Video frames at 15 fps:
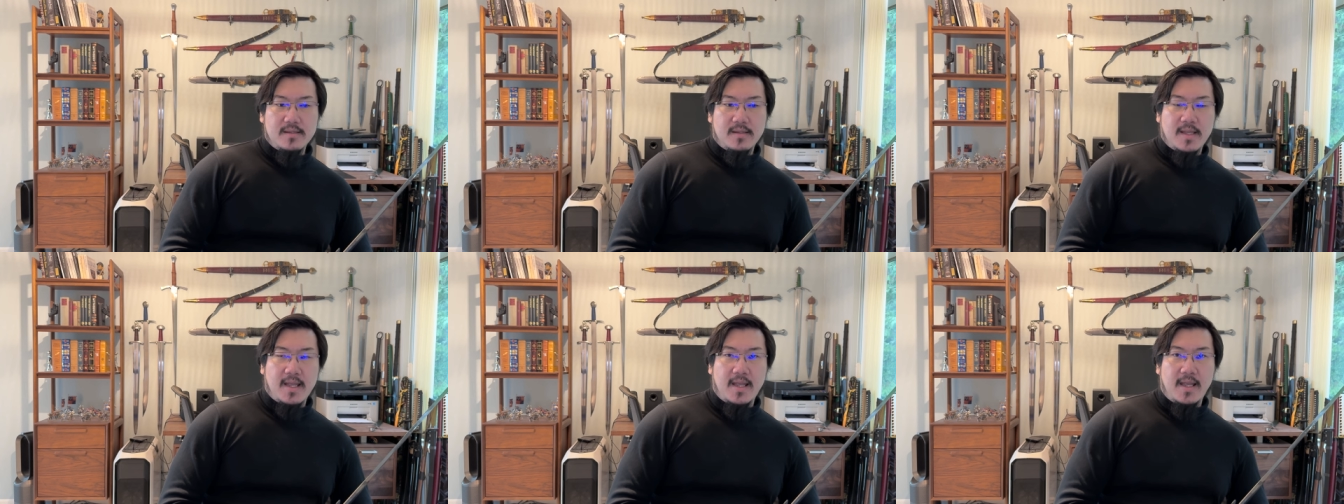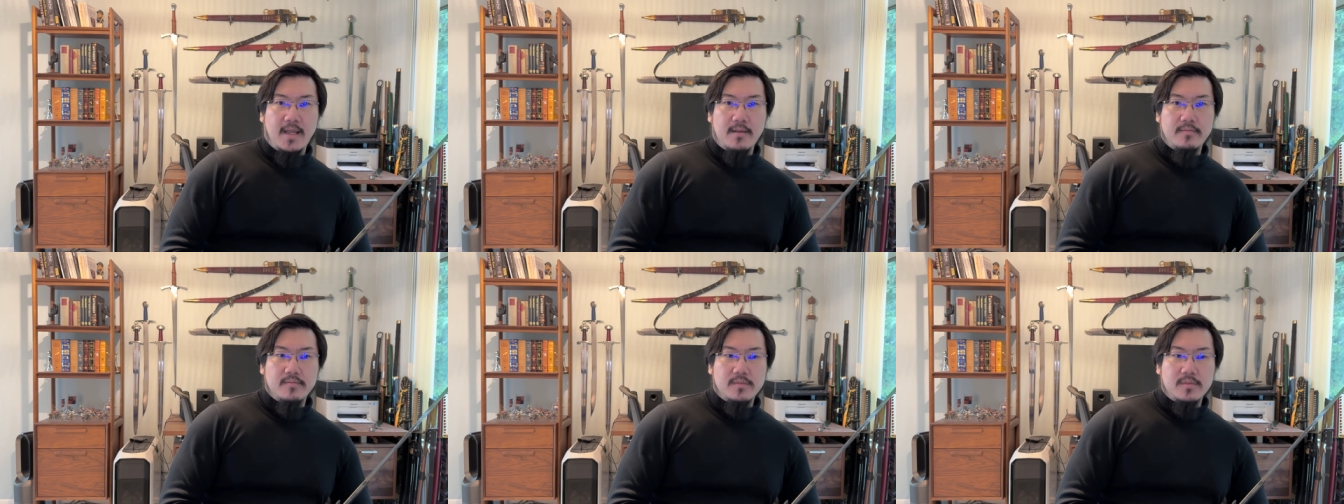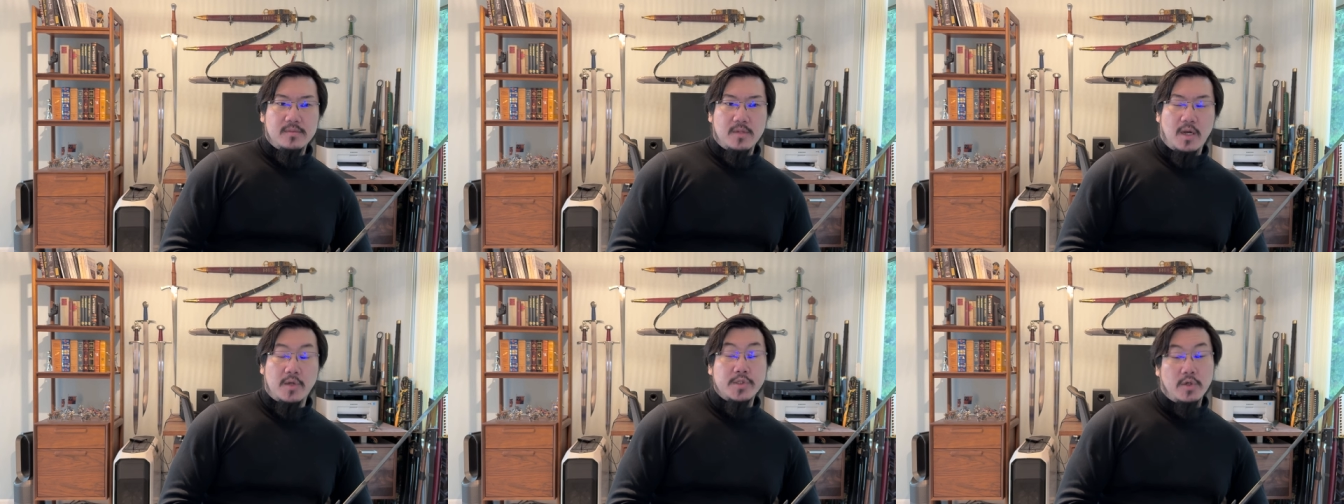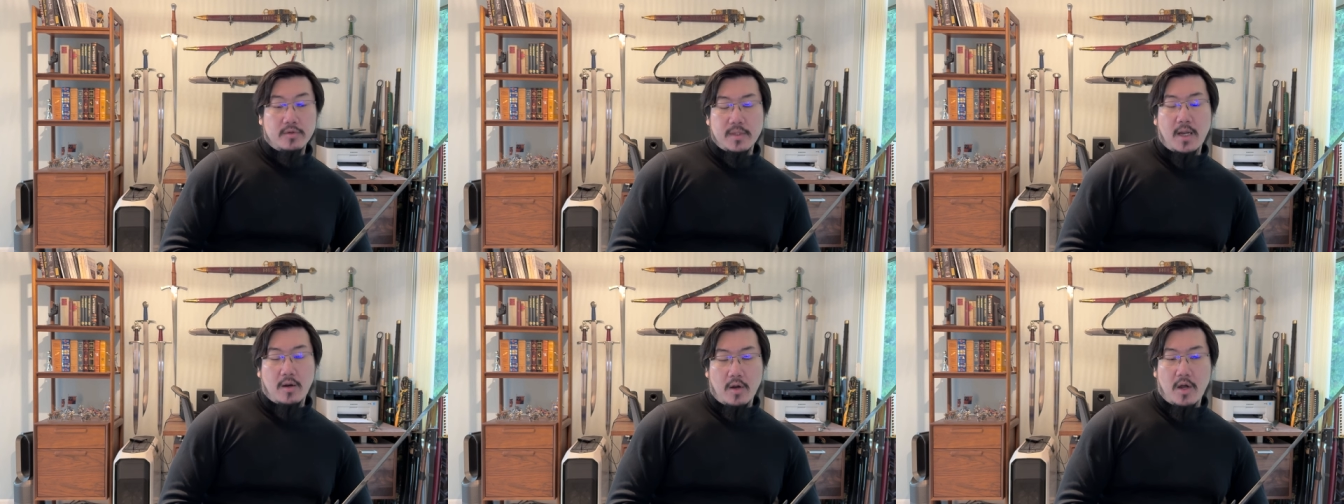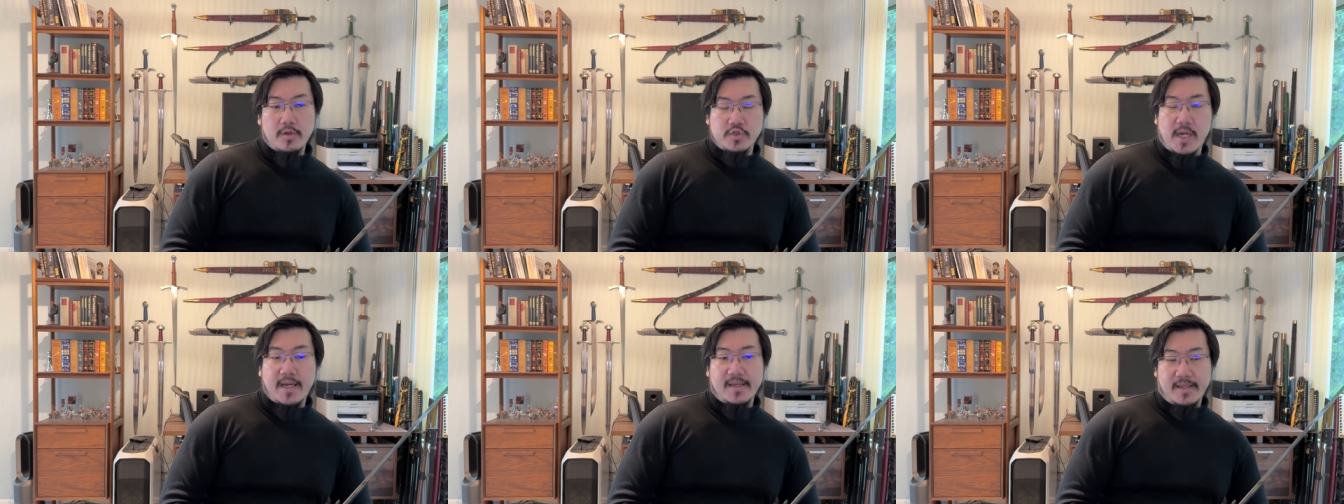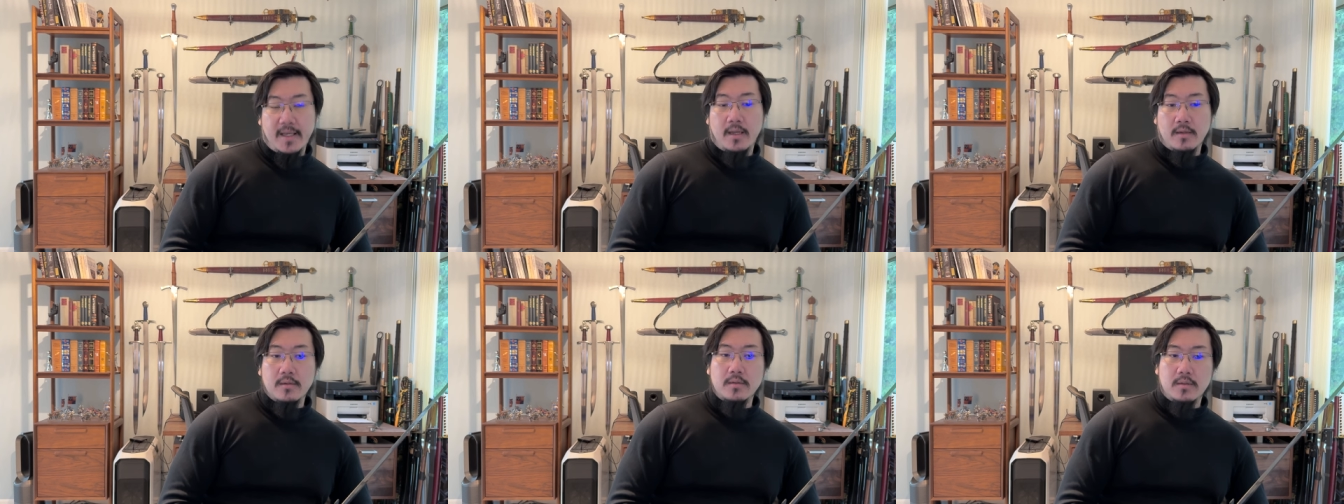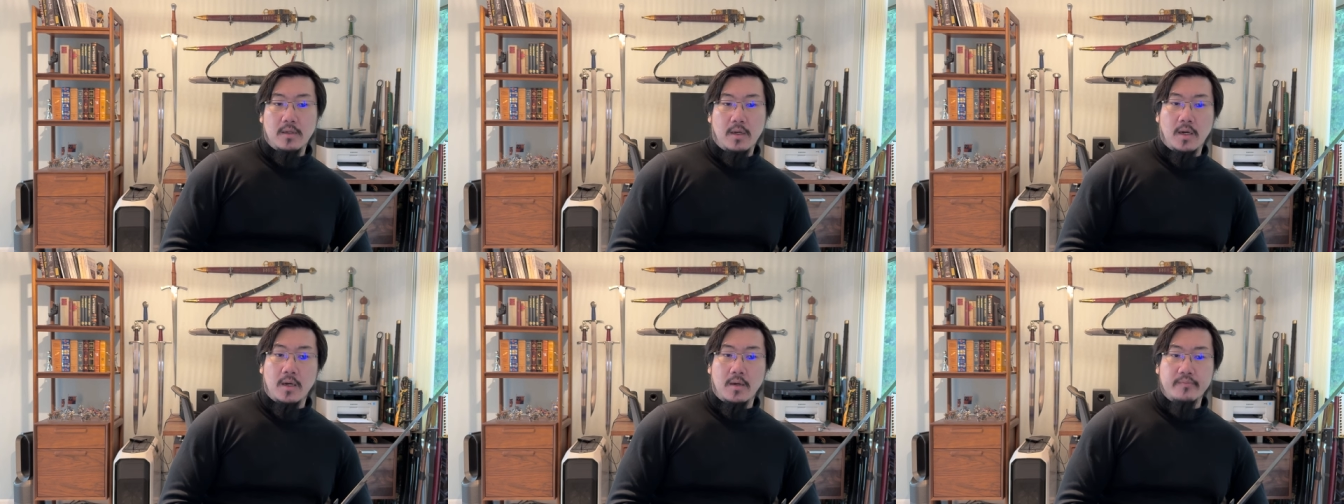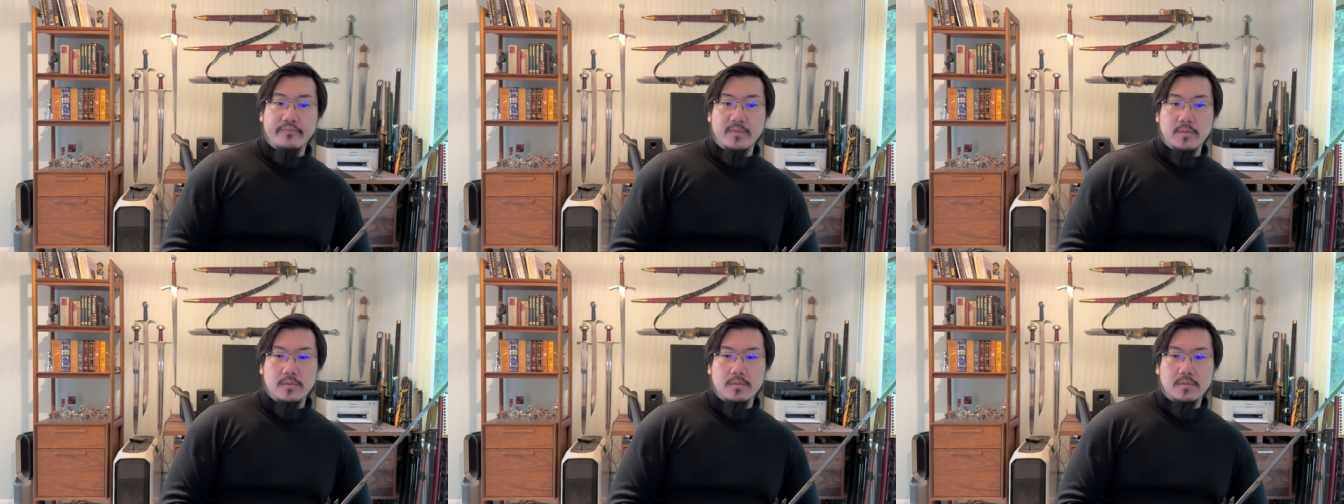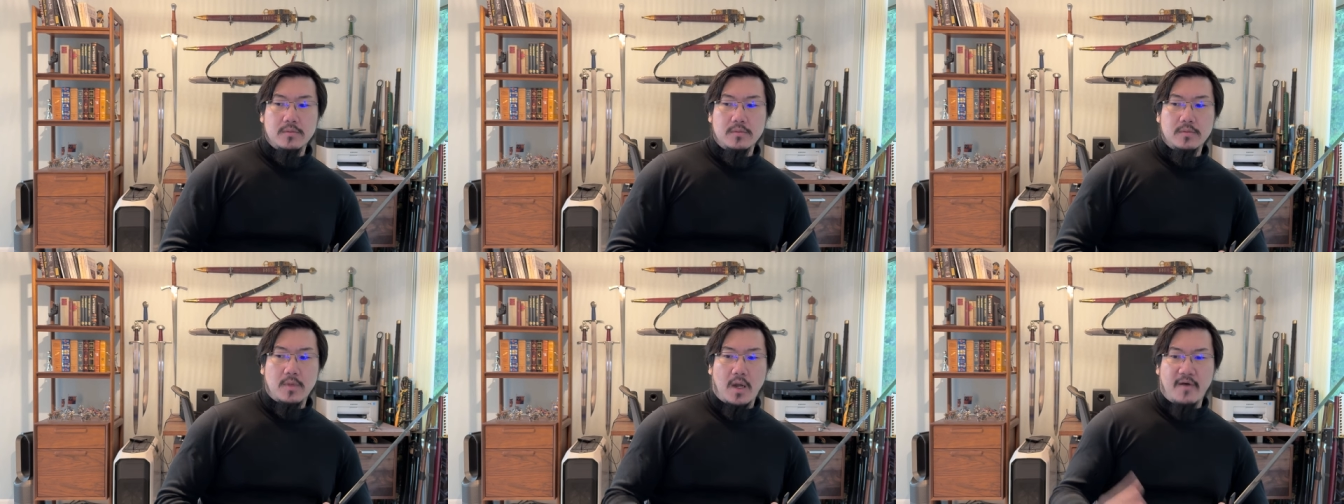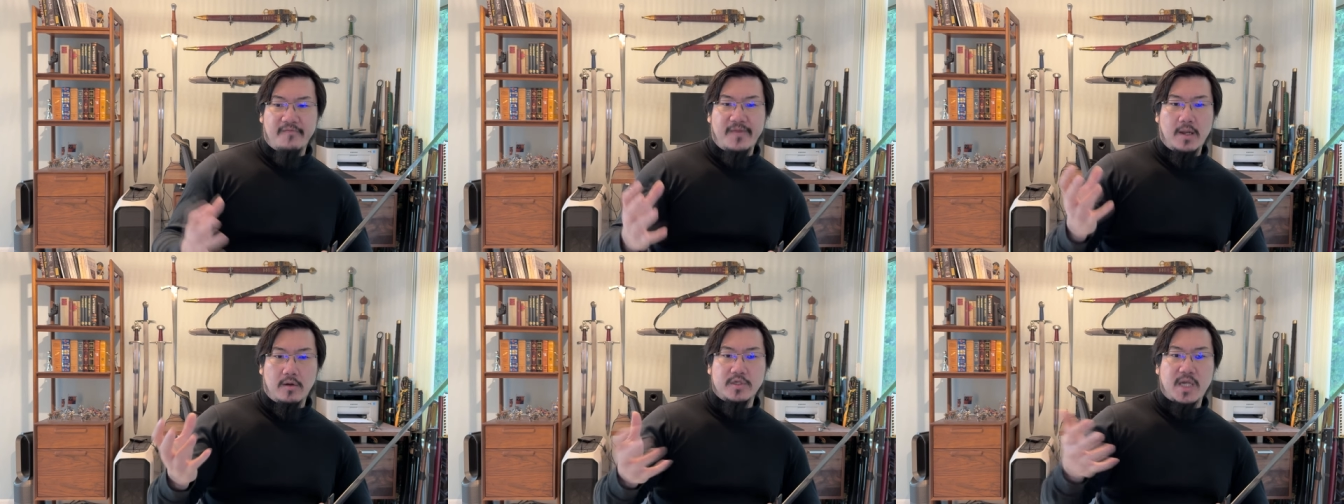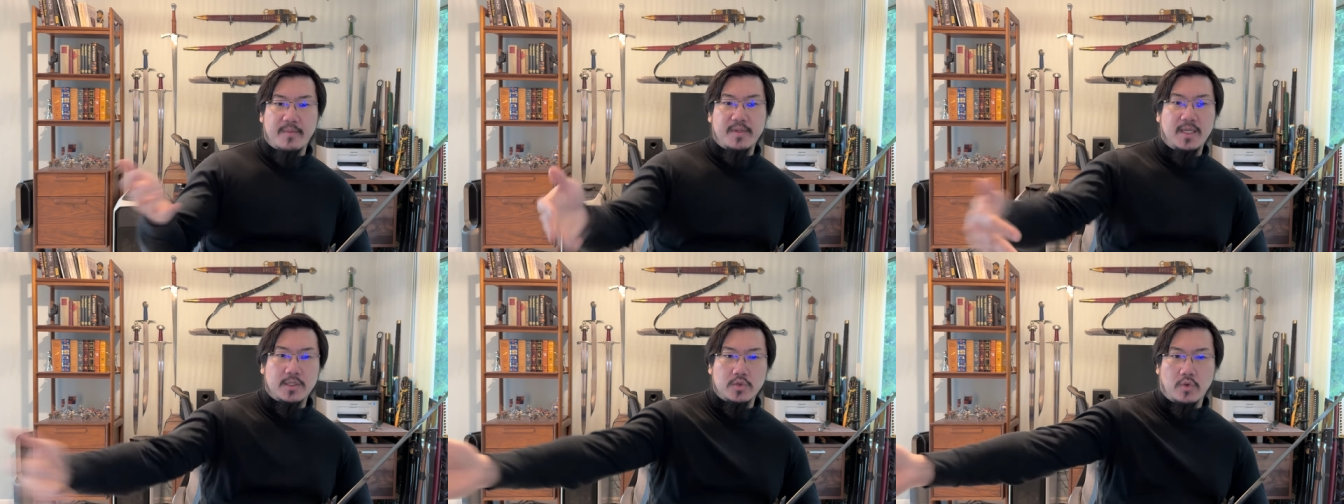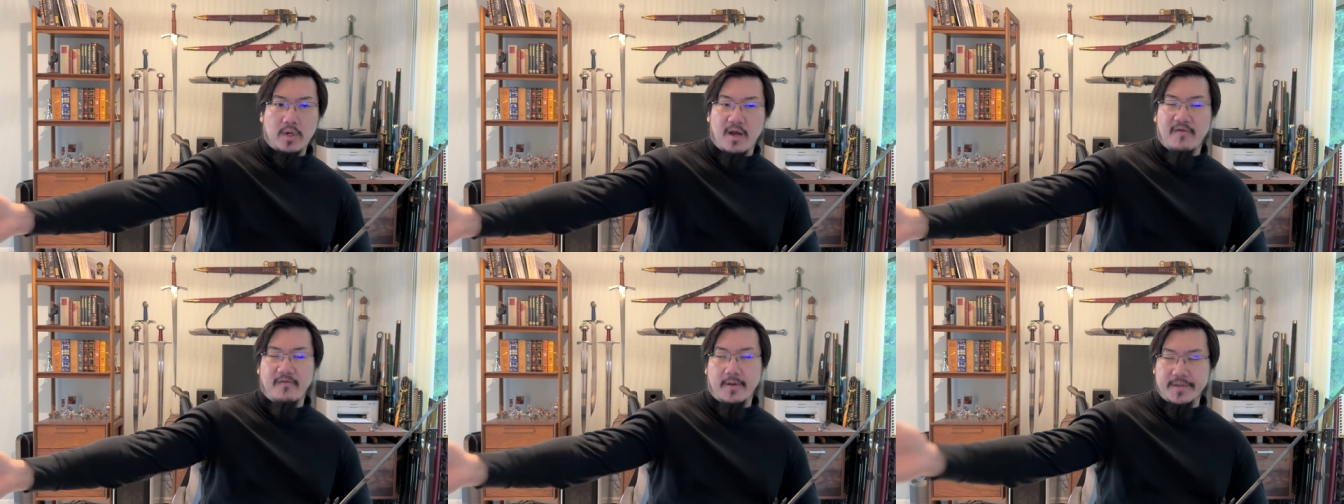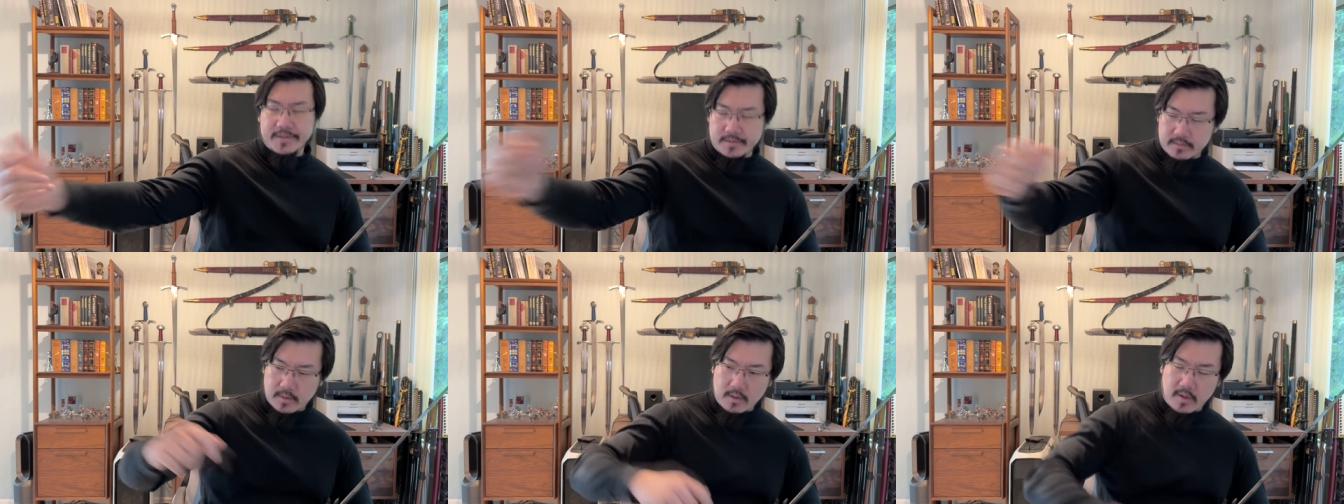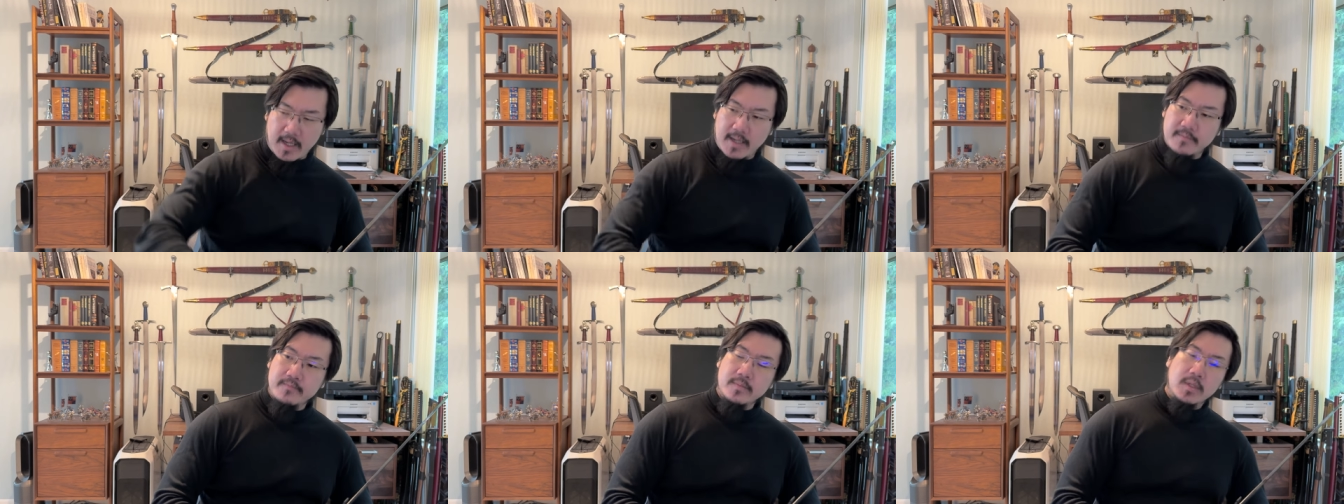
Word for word: They also they are called Dragon King um, of their Japanese sword offerings. Okay?